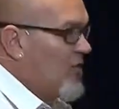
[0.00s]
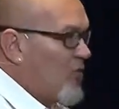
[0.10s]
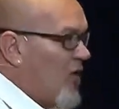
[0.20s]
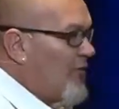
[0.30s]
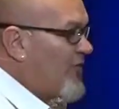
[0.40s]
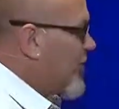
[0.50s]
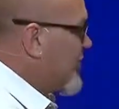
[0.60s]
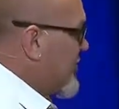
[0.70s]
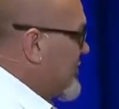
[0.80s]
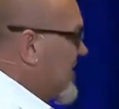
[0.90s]
what we've got to
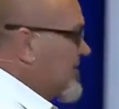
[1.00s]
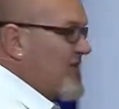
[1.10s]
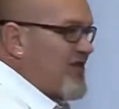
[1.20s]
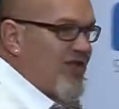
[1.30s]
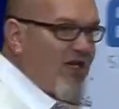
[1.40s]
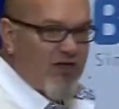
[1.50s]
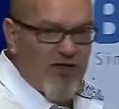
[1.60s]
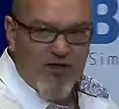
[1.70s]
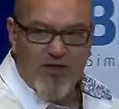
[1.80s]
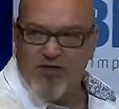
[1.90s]
do is actually set
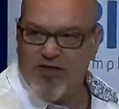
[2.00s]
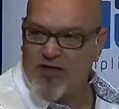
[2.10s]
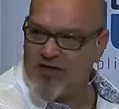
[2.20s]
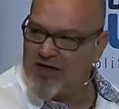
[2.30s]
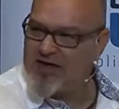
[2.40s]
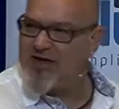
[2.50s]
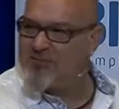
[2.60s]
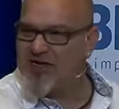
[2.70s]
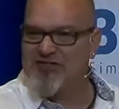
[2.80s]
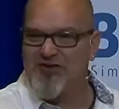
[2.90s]
a
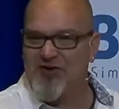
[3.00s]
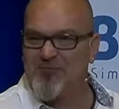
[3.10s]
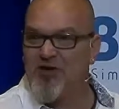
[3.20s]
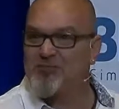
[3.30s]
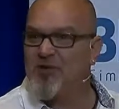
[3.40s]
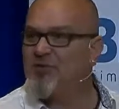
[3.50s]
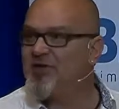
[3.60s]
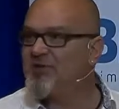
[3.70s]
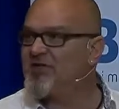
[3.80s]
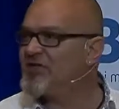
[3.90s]
baseline. Most people
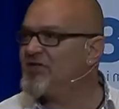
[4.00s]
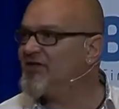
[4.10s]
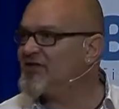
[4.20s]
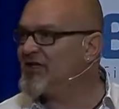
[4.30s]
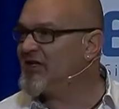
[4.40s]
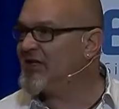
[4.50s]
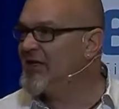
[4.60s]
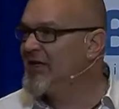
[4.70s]
in business never set.